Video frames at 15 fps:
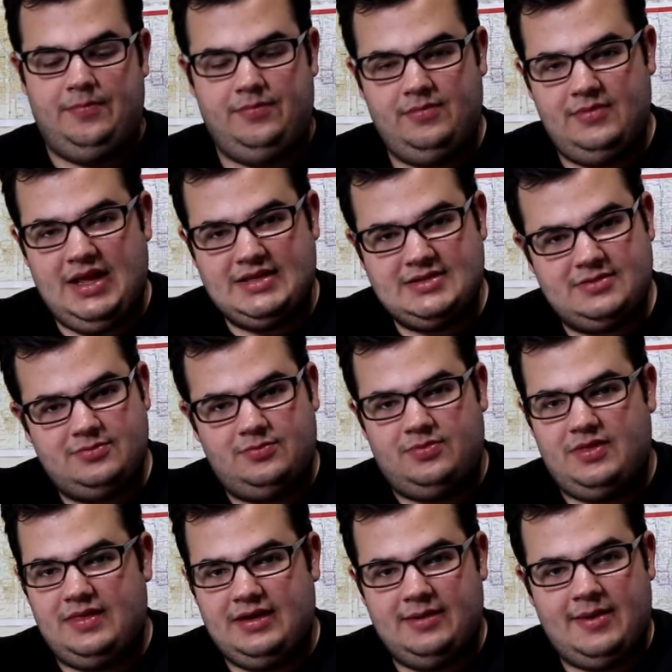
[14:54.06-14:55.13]
that's
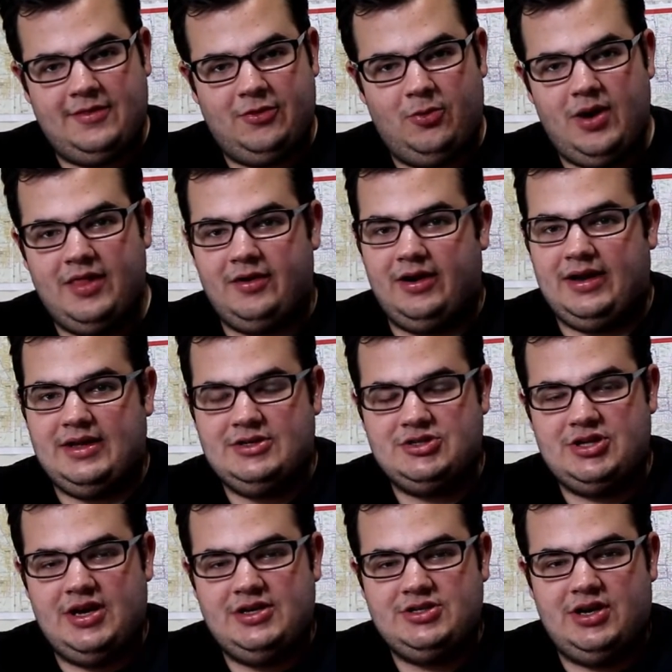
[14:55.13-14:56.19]
the thing about the weather. It can
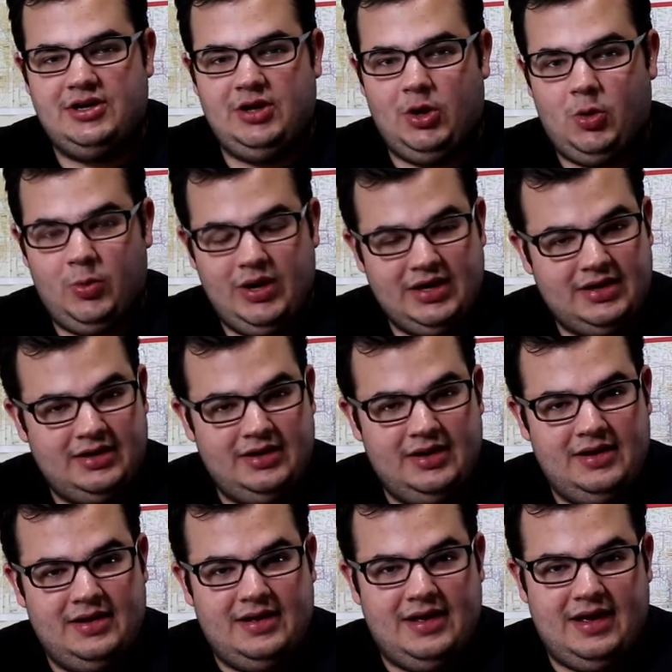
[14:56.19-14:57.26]
change on you quick,
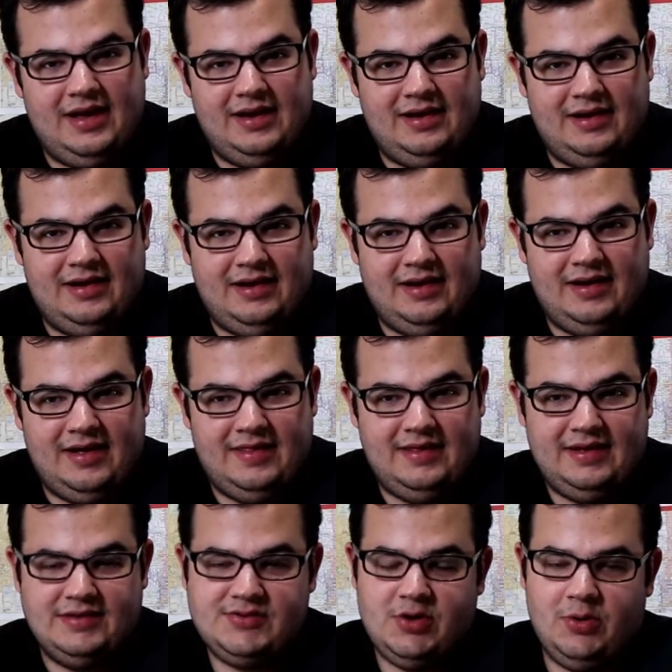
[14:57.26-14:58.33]
and I
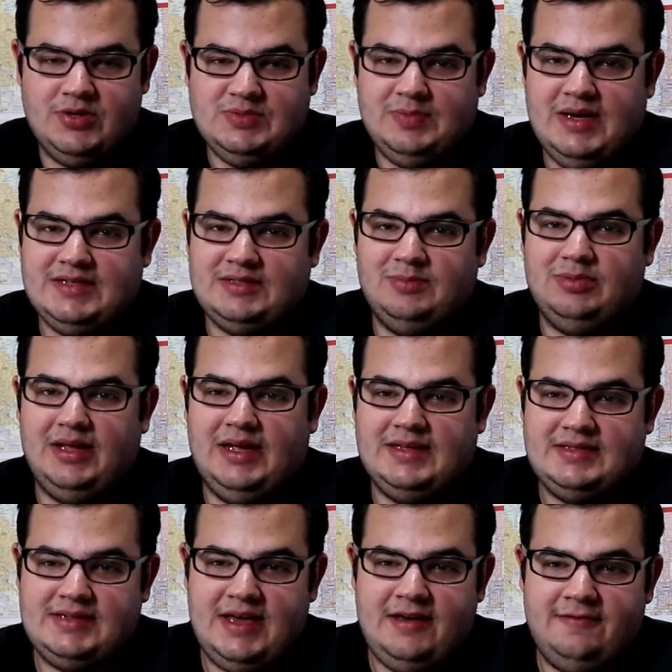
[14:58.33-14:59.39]
think it's always best to play it
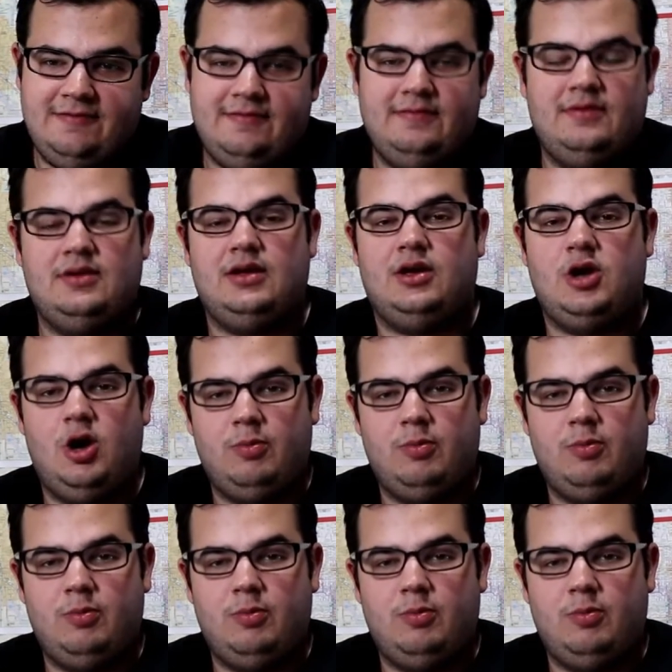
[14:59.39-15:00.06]
safe, go